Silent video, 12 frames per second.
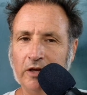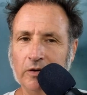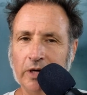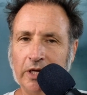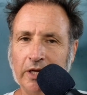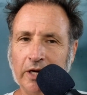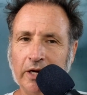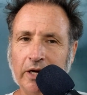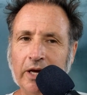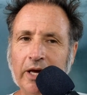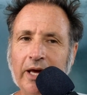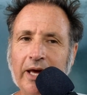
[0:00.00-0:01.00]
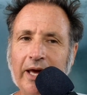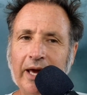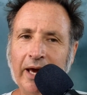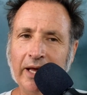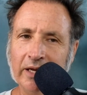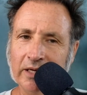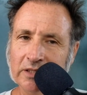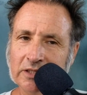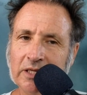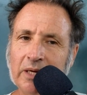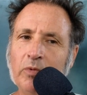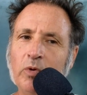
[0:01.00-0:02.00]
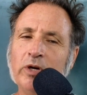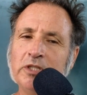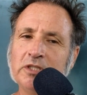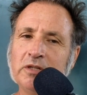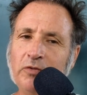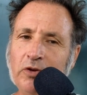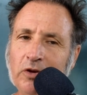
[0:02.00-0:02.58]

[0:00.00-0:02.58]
And Anna, same question for you.